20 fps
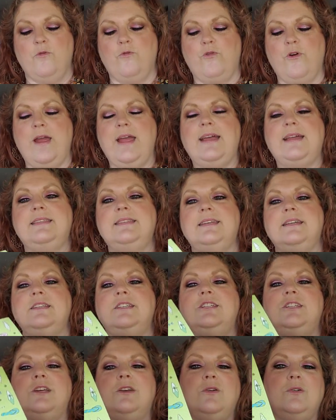Friends and
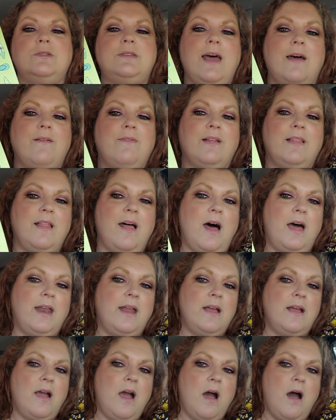shoes have a lot
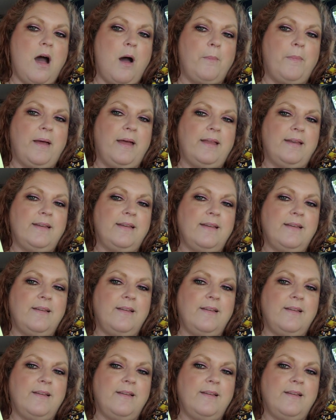in common.